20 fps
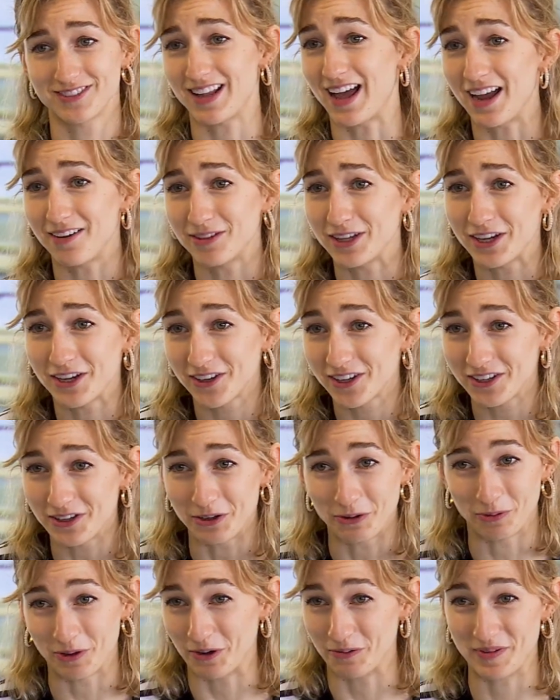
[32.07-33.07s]
livelihood.
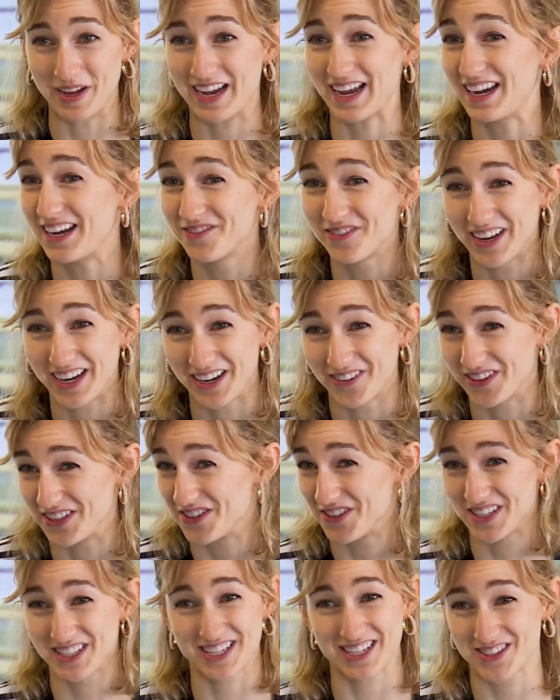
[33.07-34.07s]
You know, we don't make any money, we
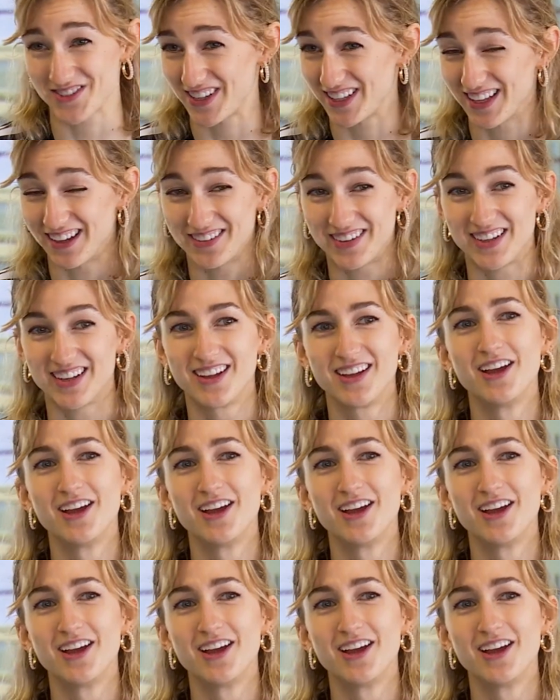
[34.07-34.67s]
do this because we love it.